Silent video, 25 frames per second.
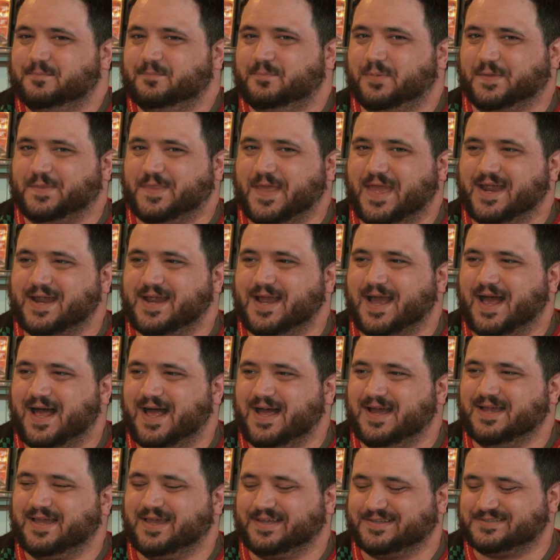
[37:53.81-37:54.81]
But then
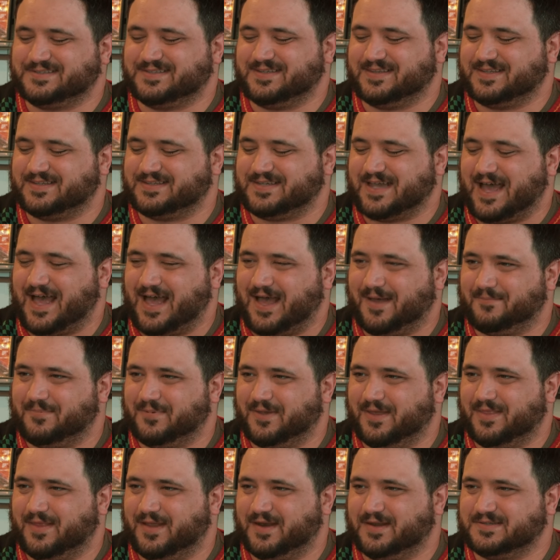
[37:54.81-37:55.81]
Kong gets to the
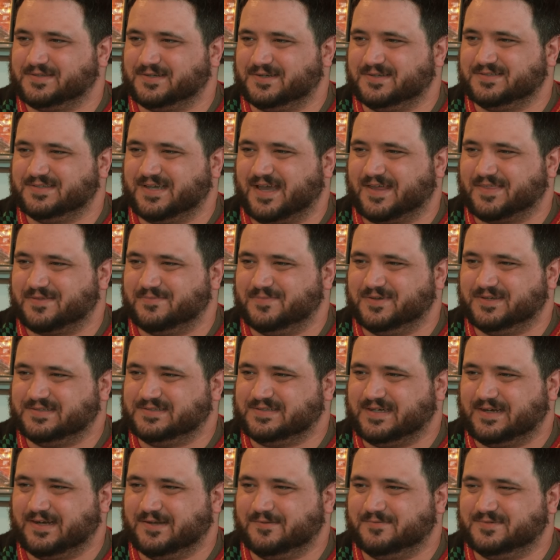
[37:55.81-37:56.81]
top, and then it turns out the
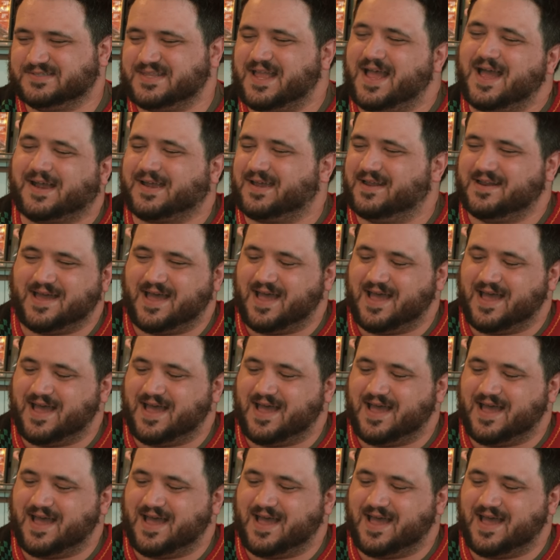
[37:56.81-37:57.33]
military was not going